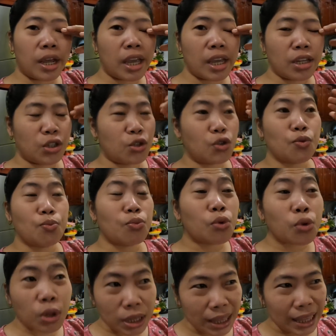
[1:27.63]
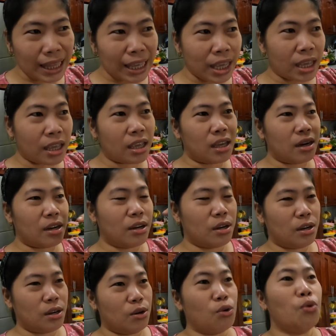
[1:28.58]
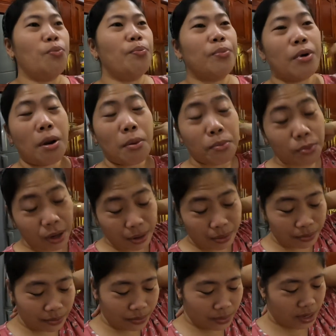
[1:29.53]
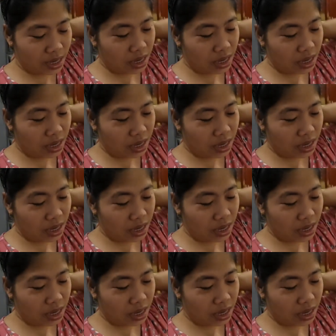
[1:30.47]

today smoothly and no problem.